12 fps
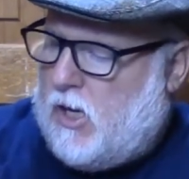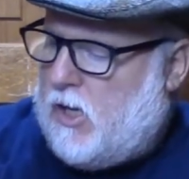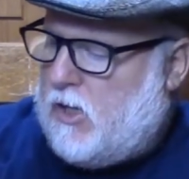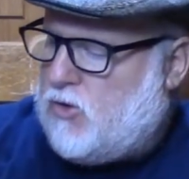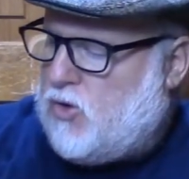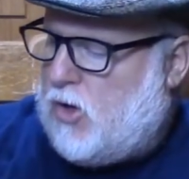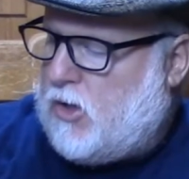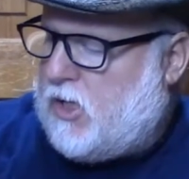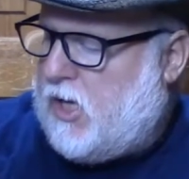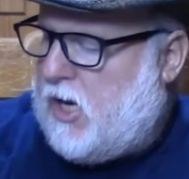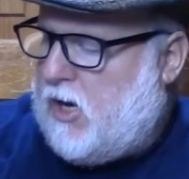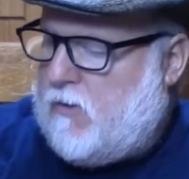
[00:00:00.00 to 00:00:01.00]
trunk
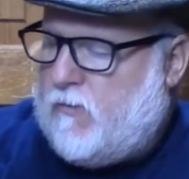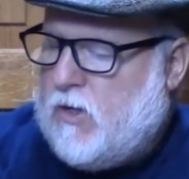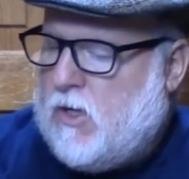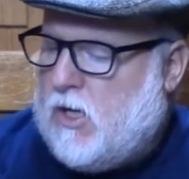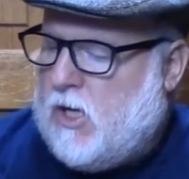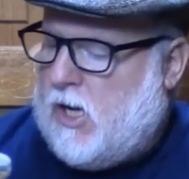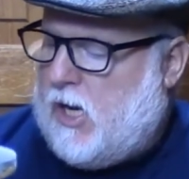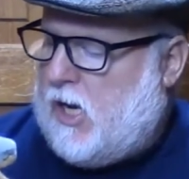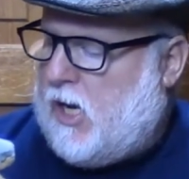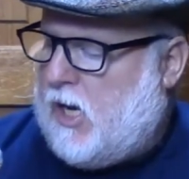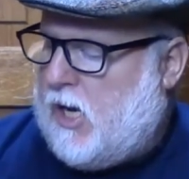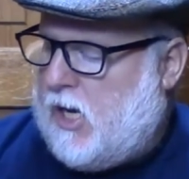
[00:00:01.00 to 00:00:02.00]
there,
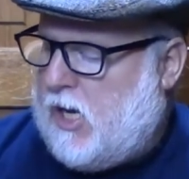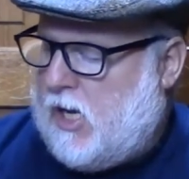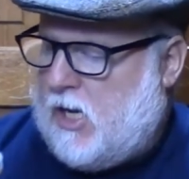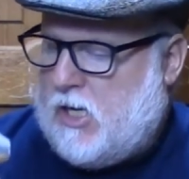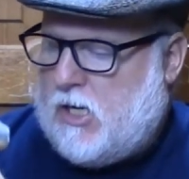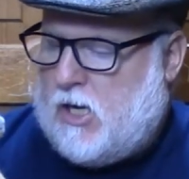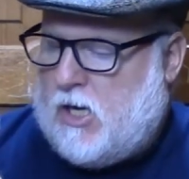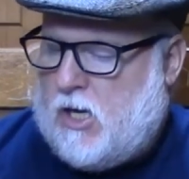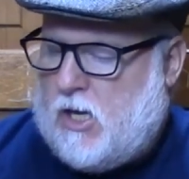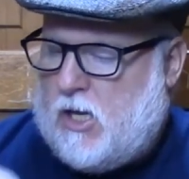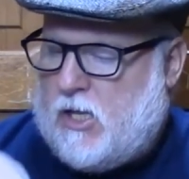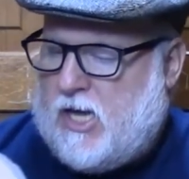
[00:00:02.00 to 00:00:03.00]
and
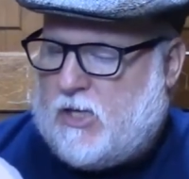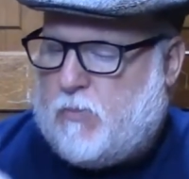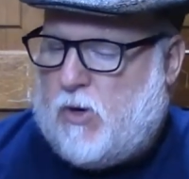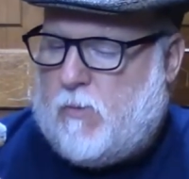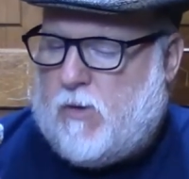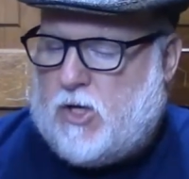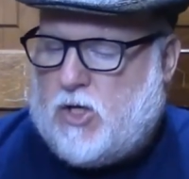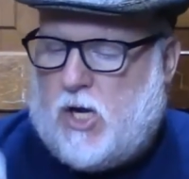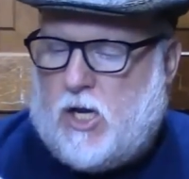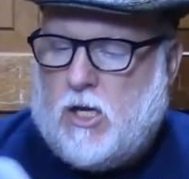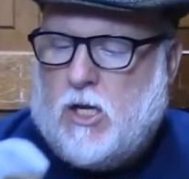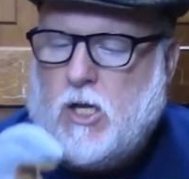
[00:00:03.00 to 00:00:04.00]
that's pretty much
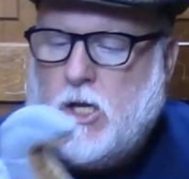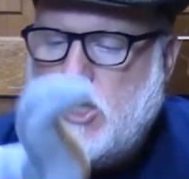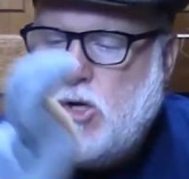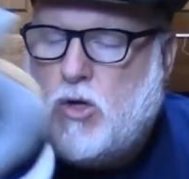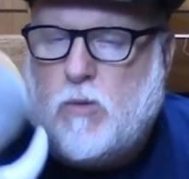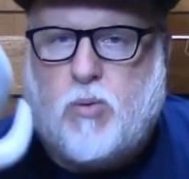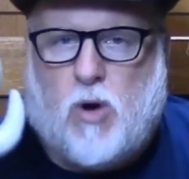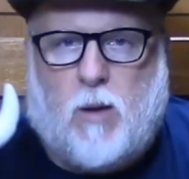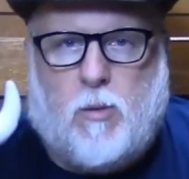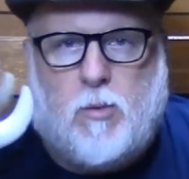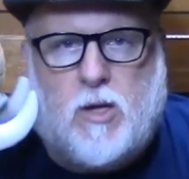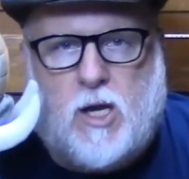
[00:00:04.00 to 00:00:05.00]
it. You could
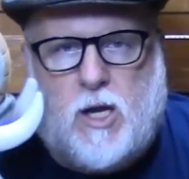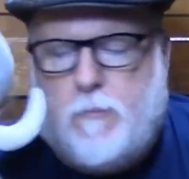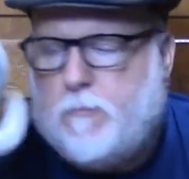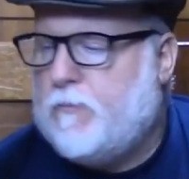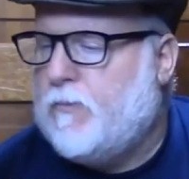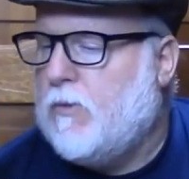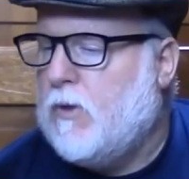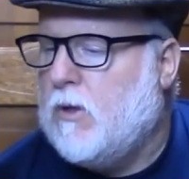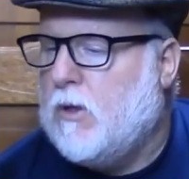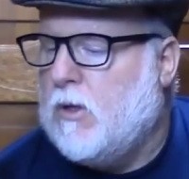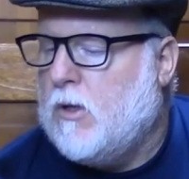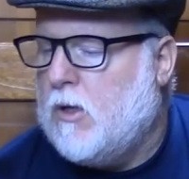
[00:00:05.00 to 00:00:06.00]
probably,
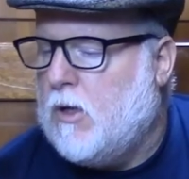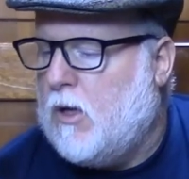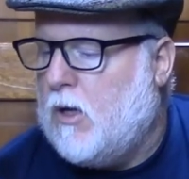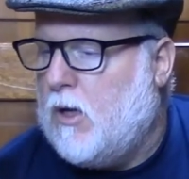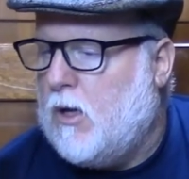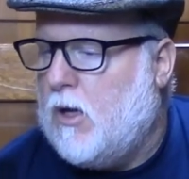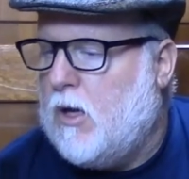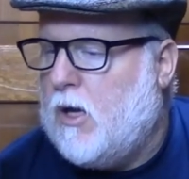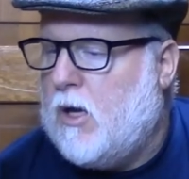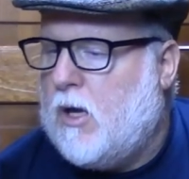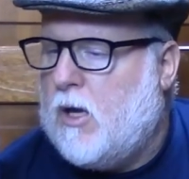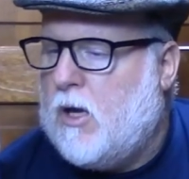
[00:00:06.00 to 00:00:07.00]

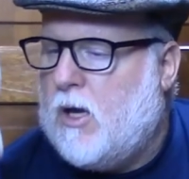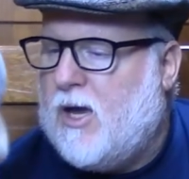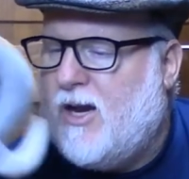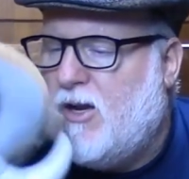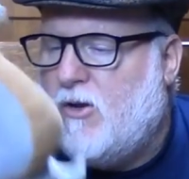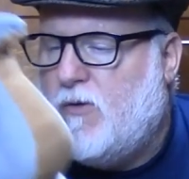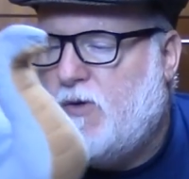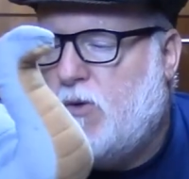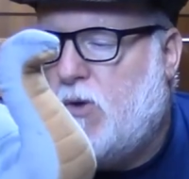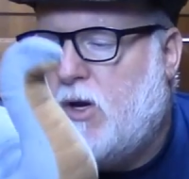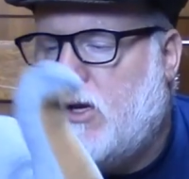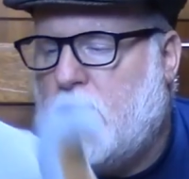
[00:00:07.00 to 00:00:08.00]
I don't know if you'd
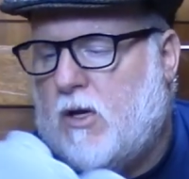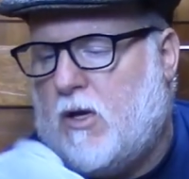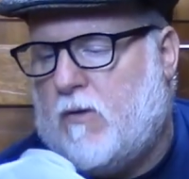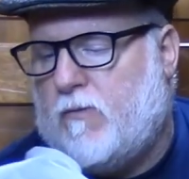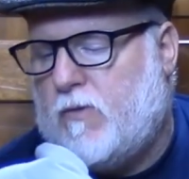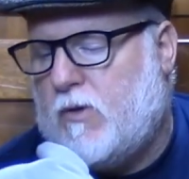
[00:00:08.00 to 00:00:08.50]
want it now.